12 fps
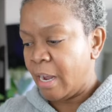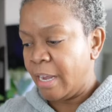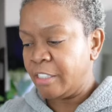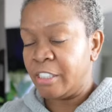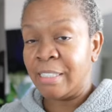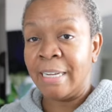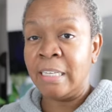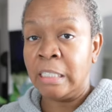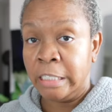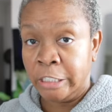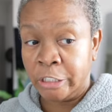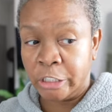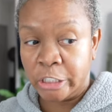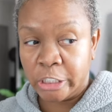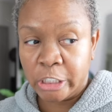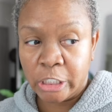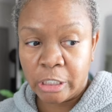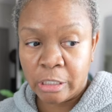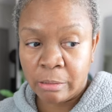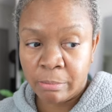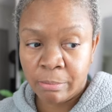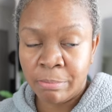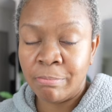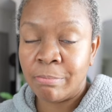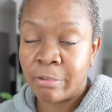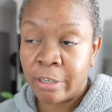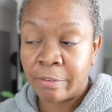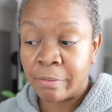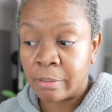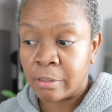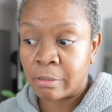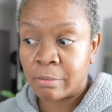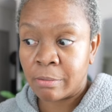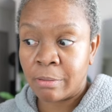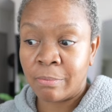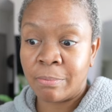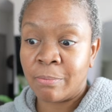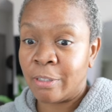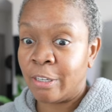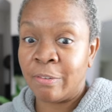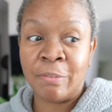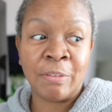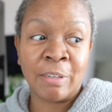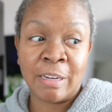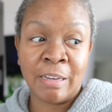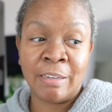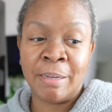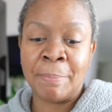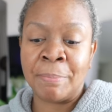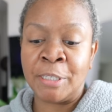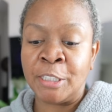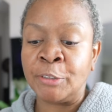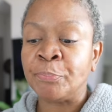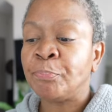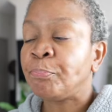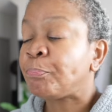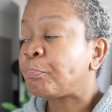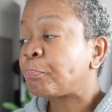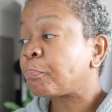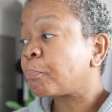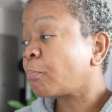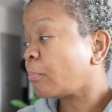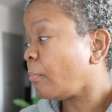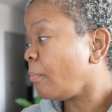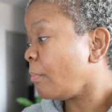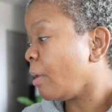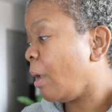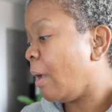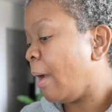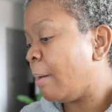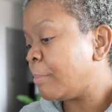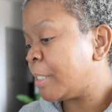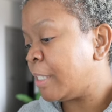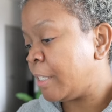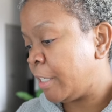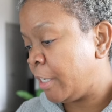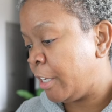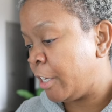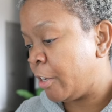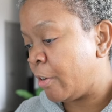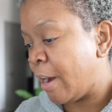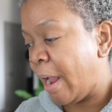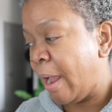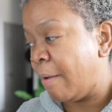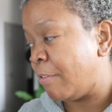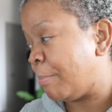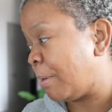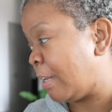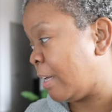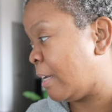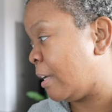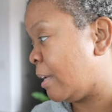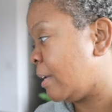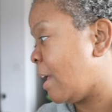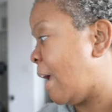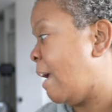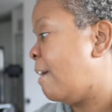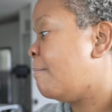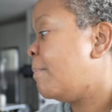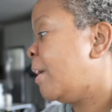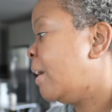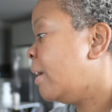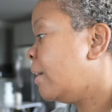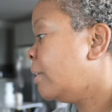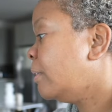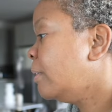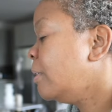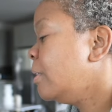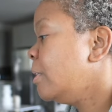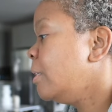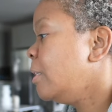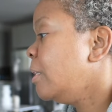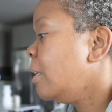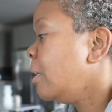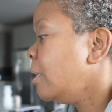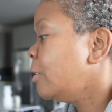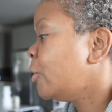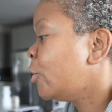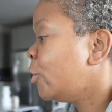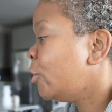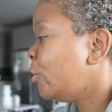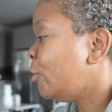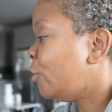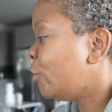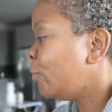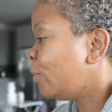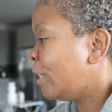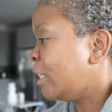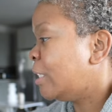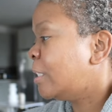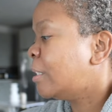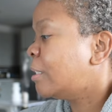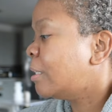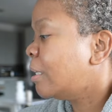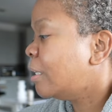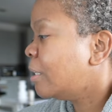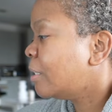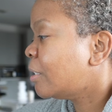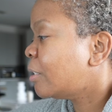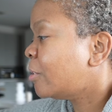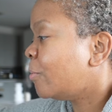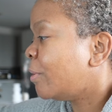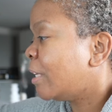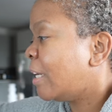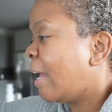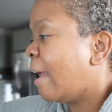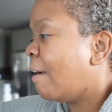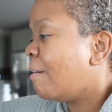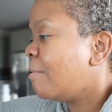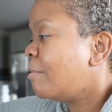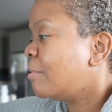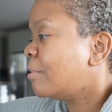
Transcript: I just ate lunch and breakfast, whatever you want to call it. But I'm sitting here, I have a plan, I have my to-do list sorted out.